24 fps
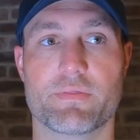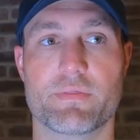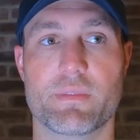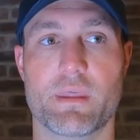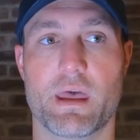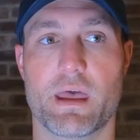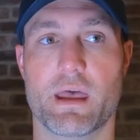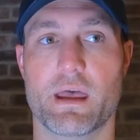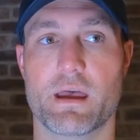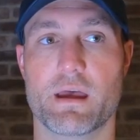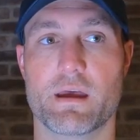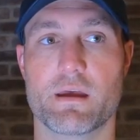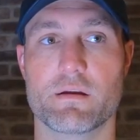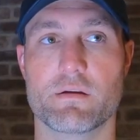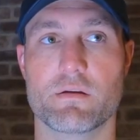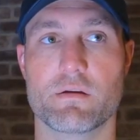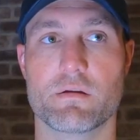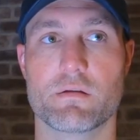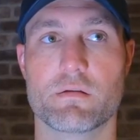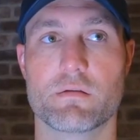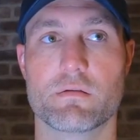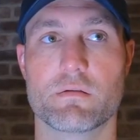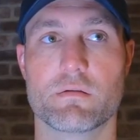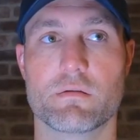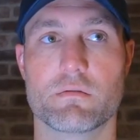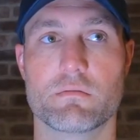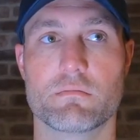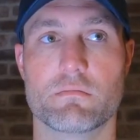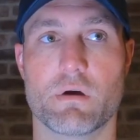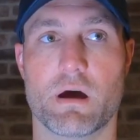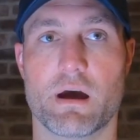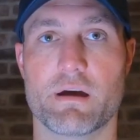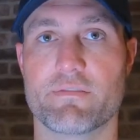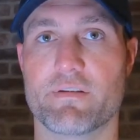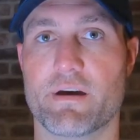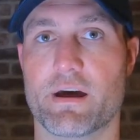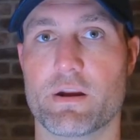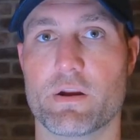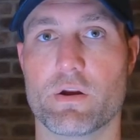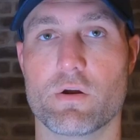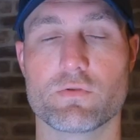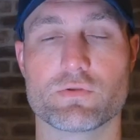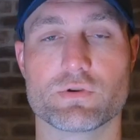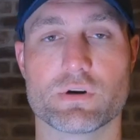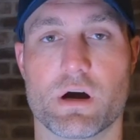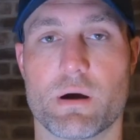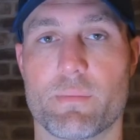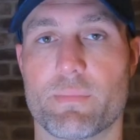and I've had no
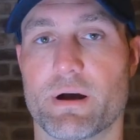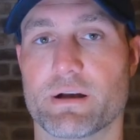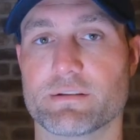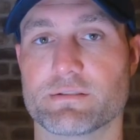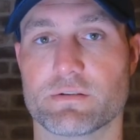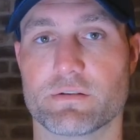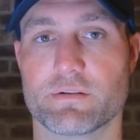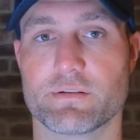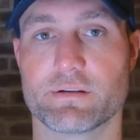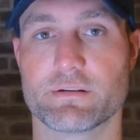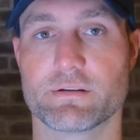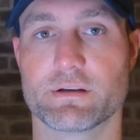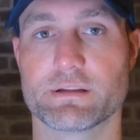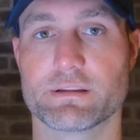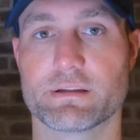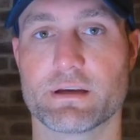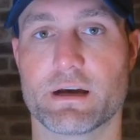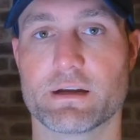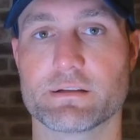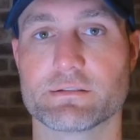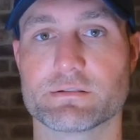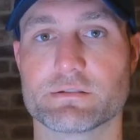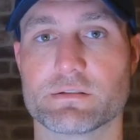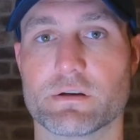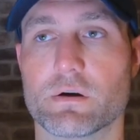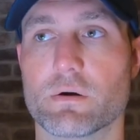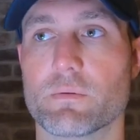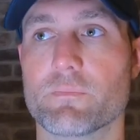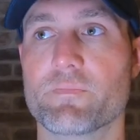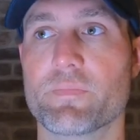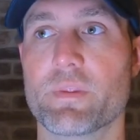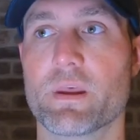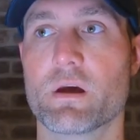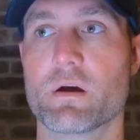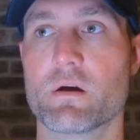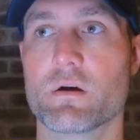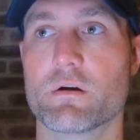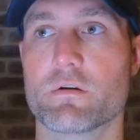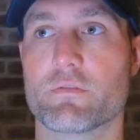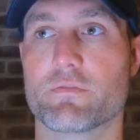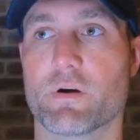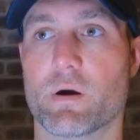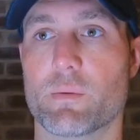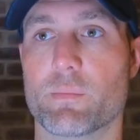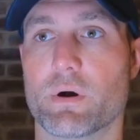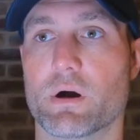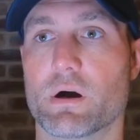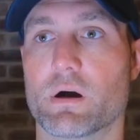dropouts or anything like that. So
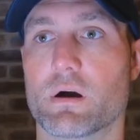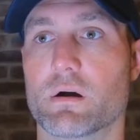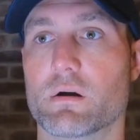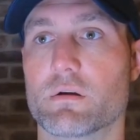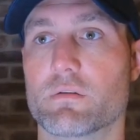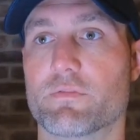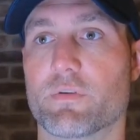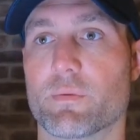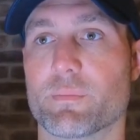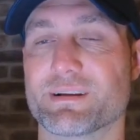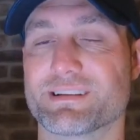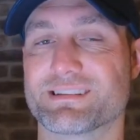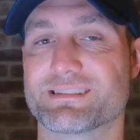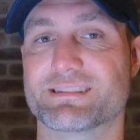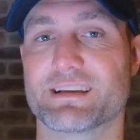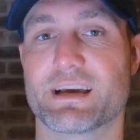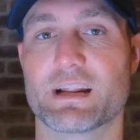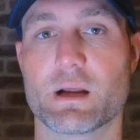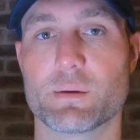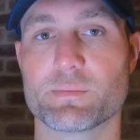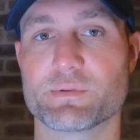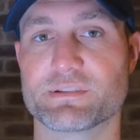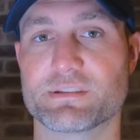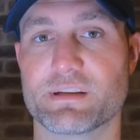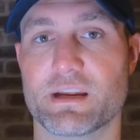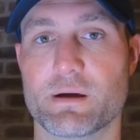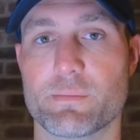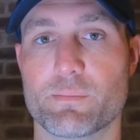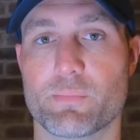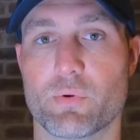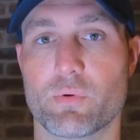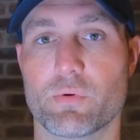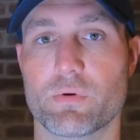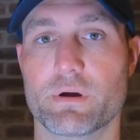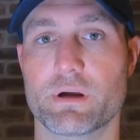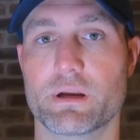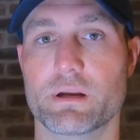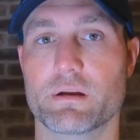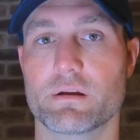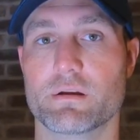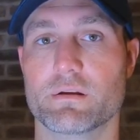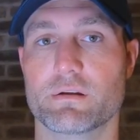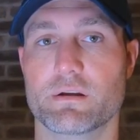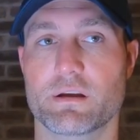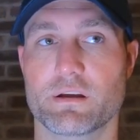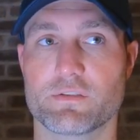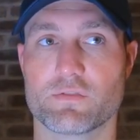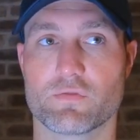from a setup standpoint,
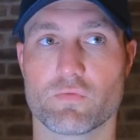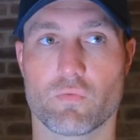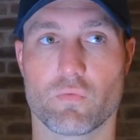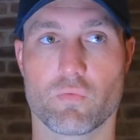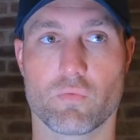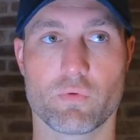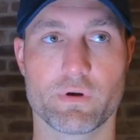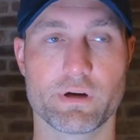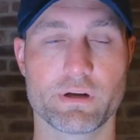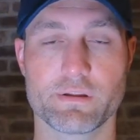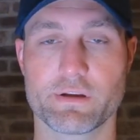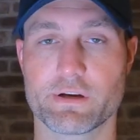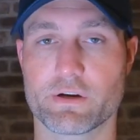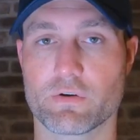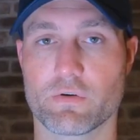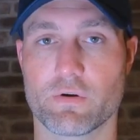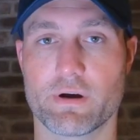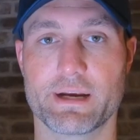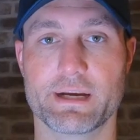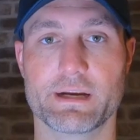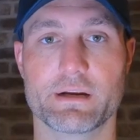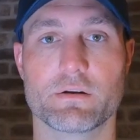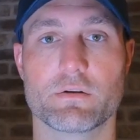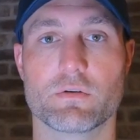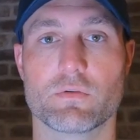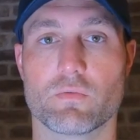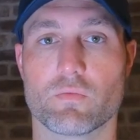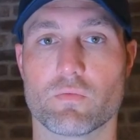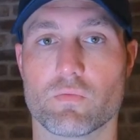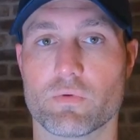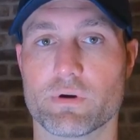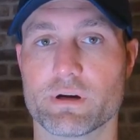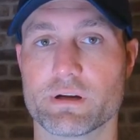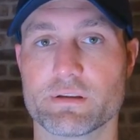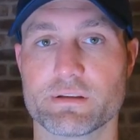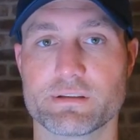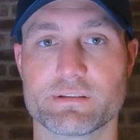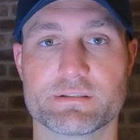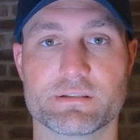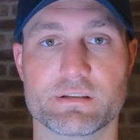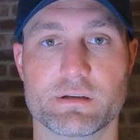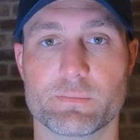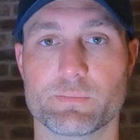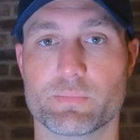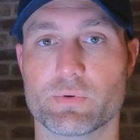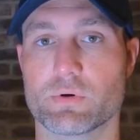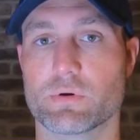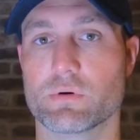it's really great, really
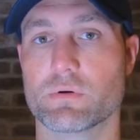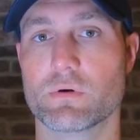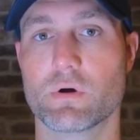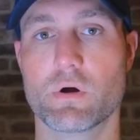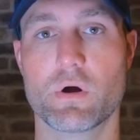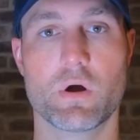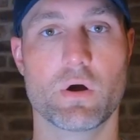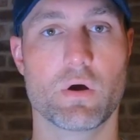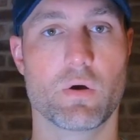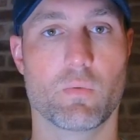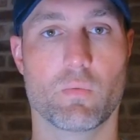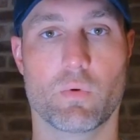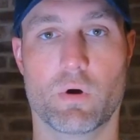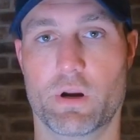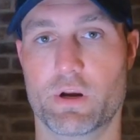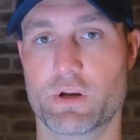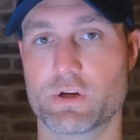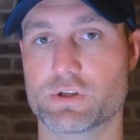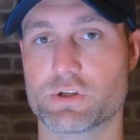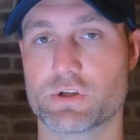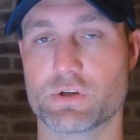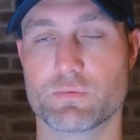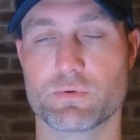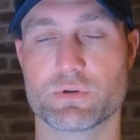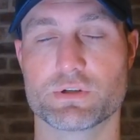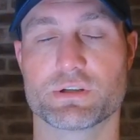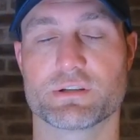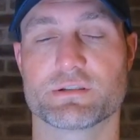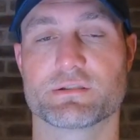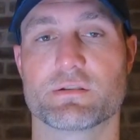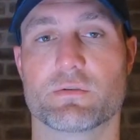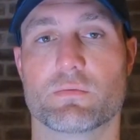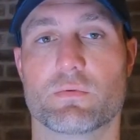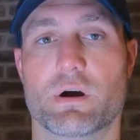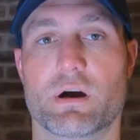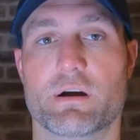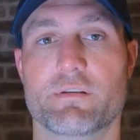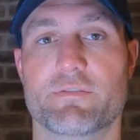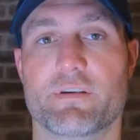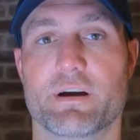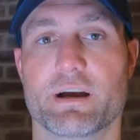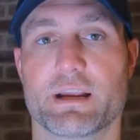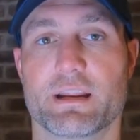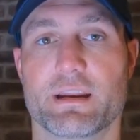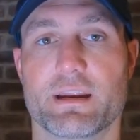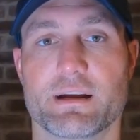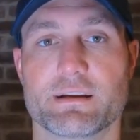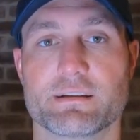simple. One issue with just the
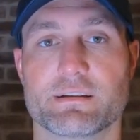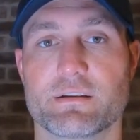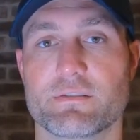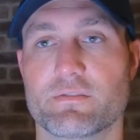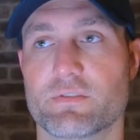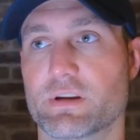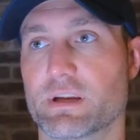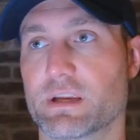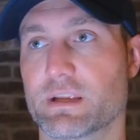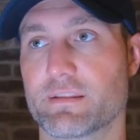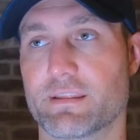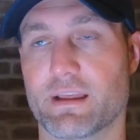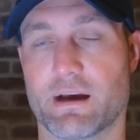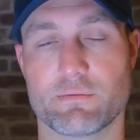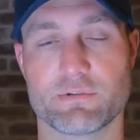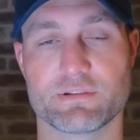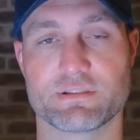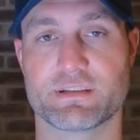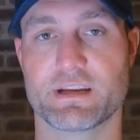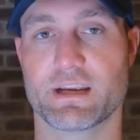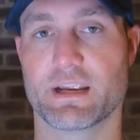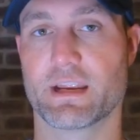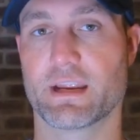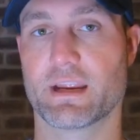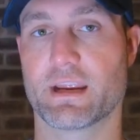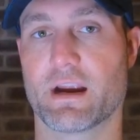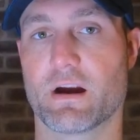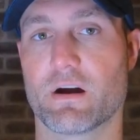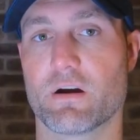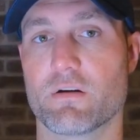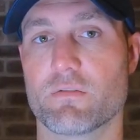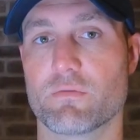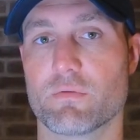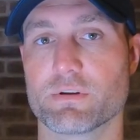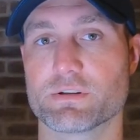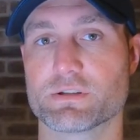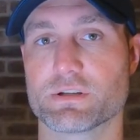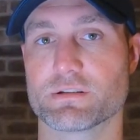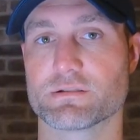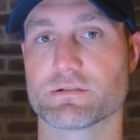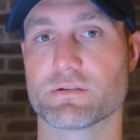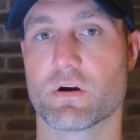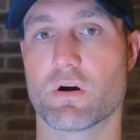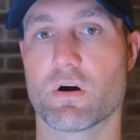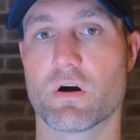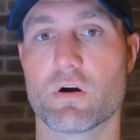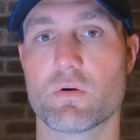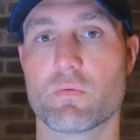Wi-Fi connectivity that was taken care of with just
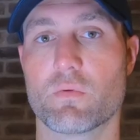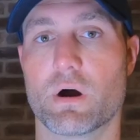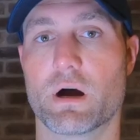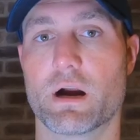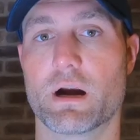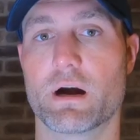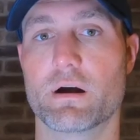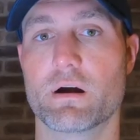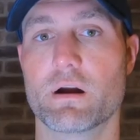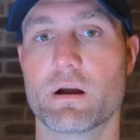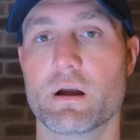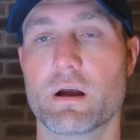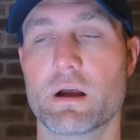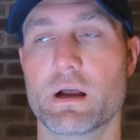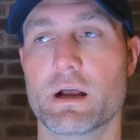a hardwire.